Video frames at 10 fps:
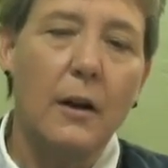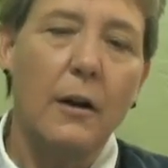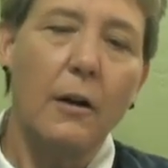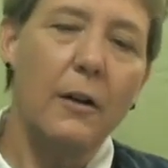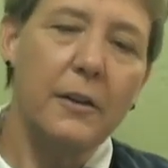
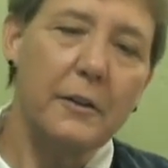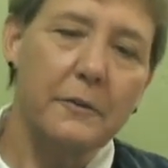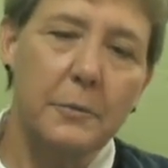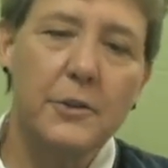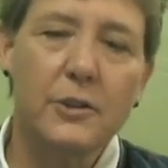All the
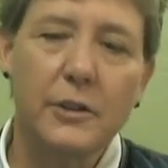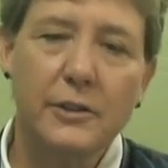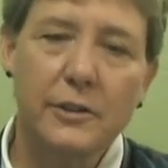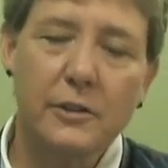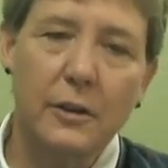information I
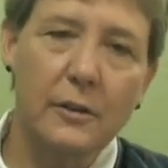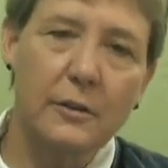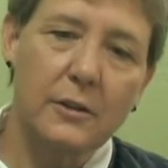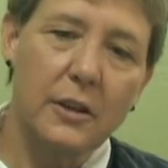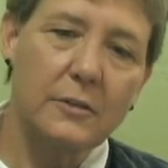just
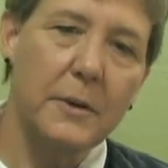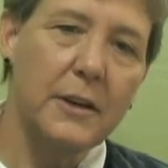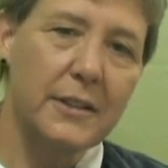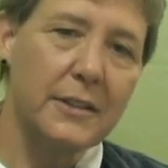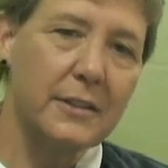talked
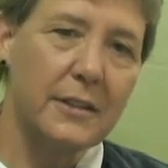about is